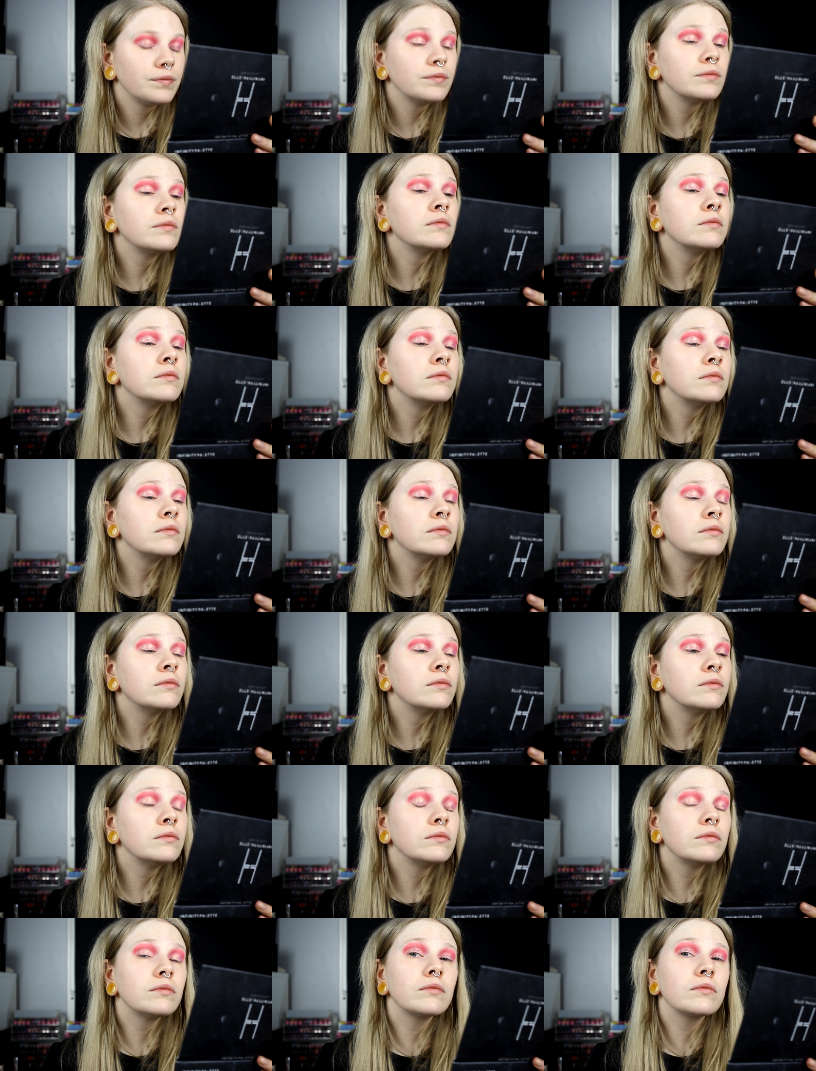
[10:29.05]

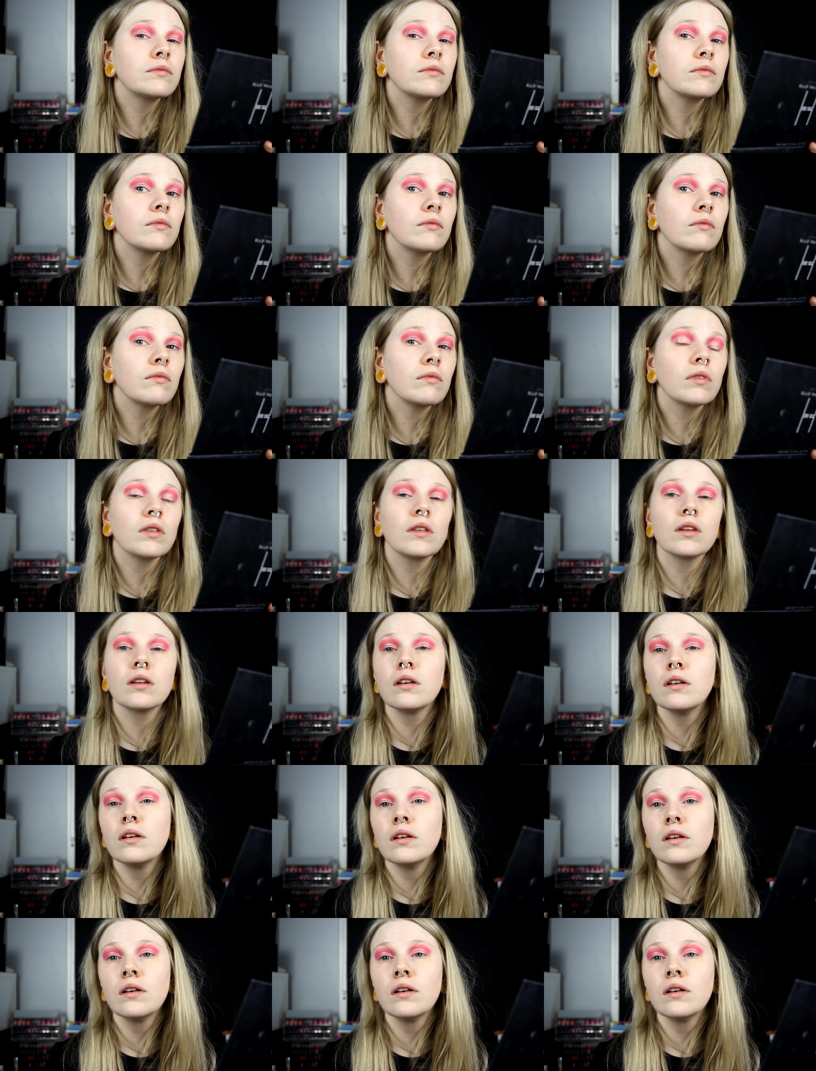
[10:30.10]
Nobody speaks.